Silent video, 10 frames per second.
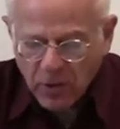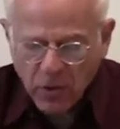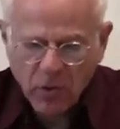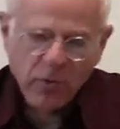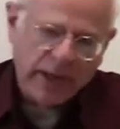
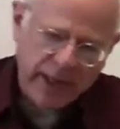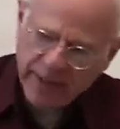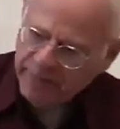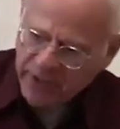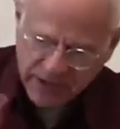who,
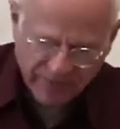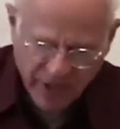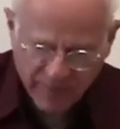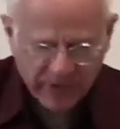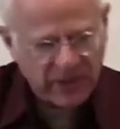again, because of
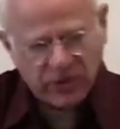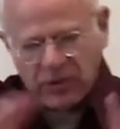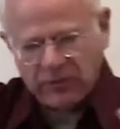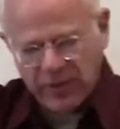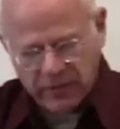
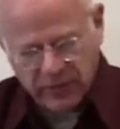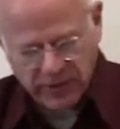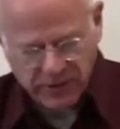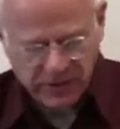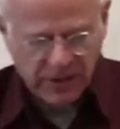competition or other
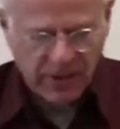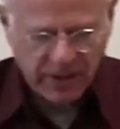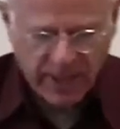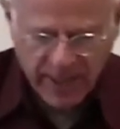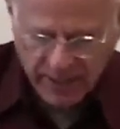reasons,
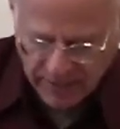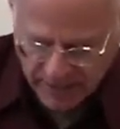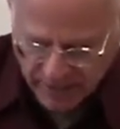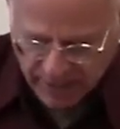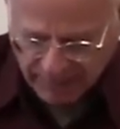
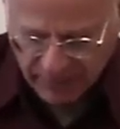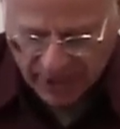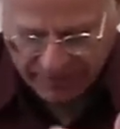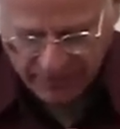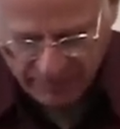gain
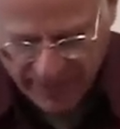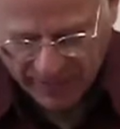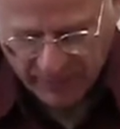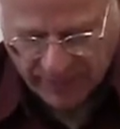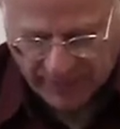monopoly power